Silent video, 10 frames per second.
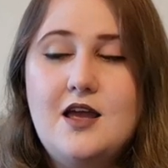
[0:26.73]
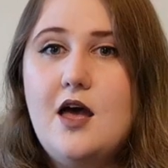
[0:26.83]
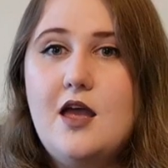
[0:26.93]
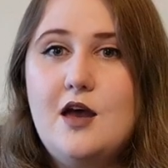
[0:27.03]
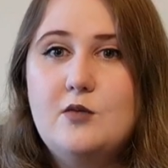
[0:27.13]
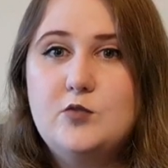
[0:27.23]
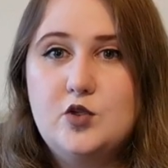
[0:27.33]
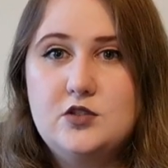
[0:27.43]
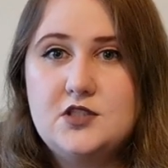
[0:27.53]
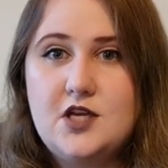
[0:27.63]
I am
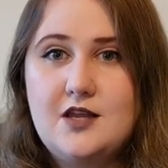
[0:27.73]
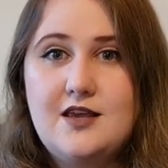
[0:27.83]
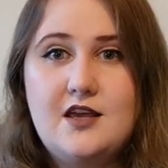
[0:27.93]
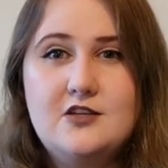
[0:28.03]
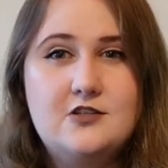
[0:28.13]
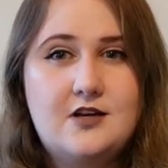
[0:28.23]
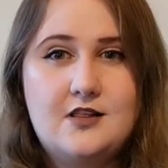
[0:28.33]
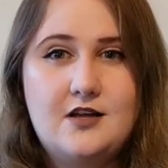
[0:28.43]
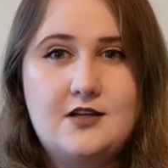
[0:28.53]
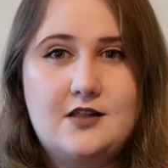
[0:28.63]
launching a sugar
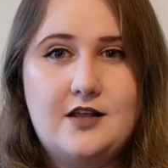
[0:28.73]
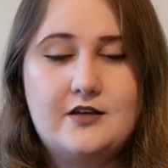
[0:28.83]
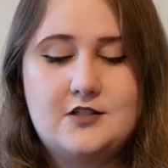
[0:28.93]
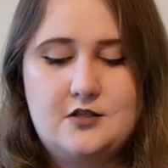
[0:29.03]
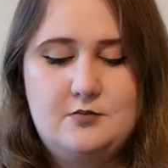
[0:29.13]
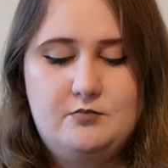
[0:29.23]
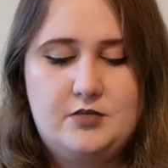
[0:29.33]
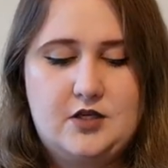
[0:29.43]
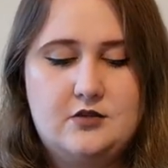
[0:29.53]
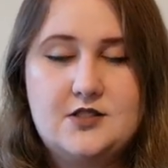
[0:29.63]
glider collection
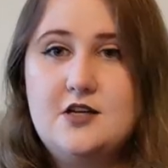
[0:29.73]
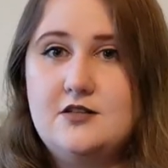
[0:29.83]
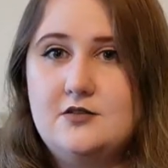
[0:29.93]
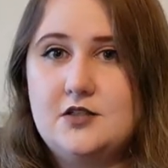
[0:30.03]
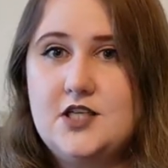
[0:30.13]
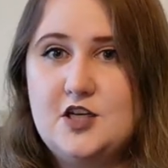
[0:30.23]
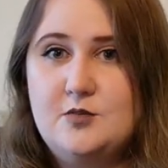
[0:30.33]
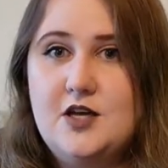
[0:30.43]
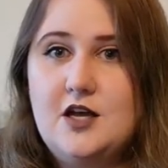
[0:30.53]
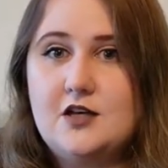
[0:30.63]
because last
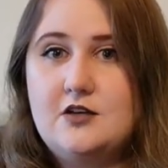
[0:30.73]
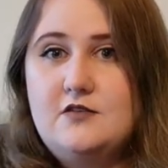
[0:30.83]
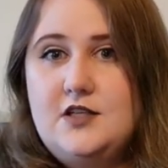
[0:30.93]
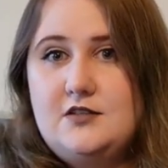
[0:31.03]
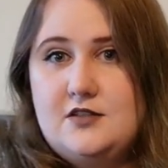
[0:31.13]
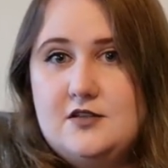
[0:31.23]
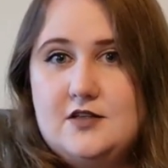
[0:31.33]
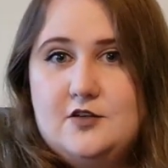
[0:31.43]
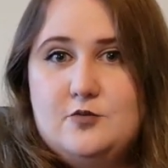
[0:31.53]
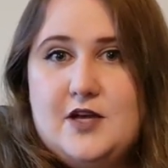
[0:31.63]
October I got these two
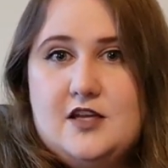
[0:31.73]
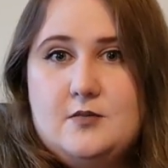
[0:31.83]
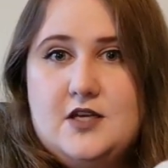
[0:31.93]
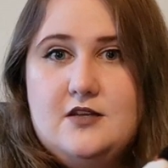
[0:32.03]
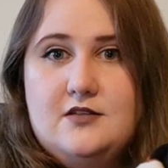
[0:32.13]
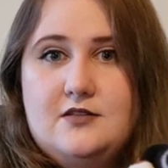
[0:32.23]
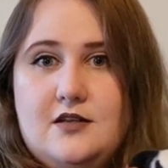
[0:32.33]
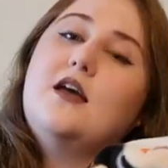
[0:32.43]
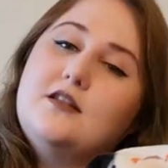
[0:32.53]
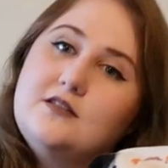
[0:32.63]
little babies
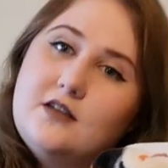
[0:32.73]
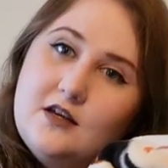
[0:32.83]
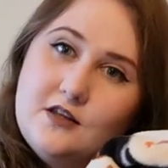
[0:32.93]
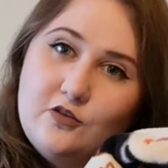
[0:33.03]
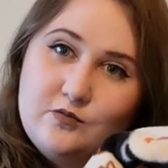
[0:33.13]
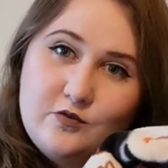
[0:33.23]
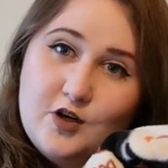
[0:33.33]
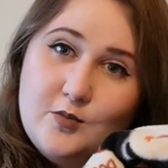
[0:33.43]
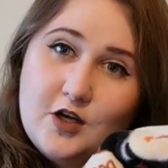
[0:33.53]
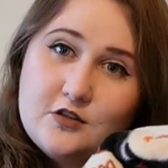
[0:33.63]
and I love them
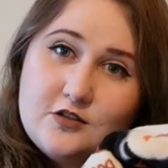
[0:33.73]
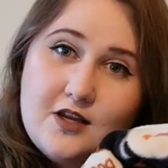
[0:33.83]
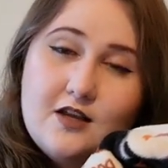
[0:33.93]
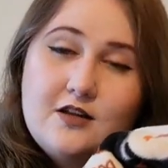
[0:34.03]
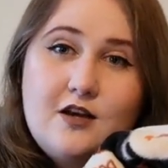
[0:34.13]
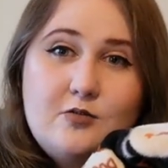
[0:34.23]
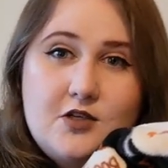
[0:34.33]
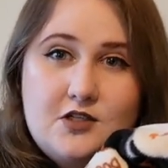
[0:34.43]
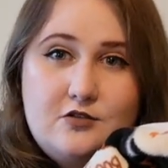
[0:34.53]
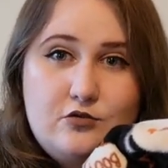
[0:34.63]
very much and I
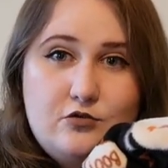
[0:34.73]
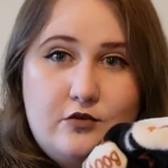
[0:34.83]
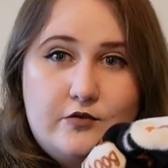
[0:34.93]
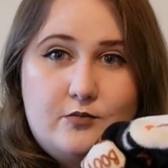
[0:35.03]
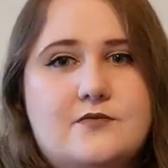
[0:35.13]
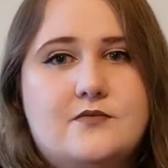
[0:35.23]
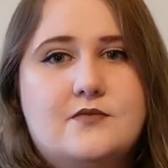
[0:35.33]
wanted to draw them.